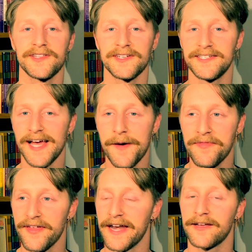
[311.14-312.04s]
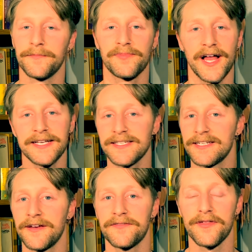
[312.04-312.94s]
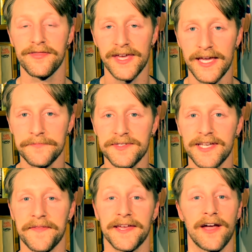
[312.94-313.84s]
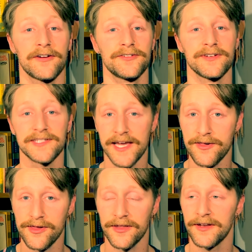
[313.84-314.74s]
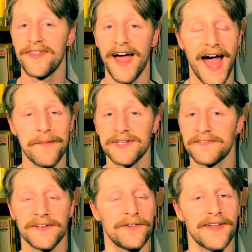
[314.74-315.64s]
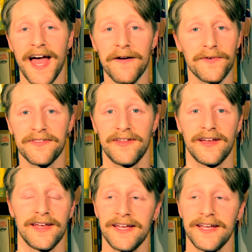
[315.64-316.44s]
the depth and complexity of the themes and the characterization, the atmosphere, the everything.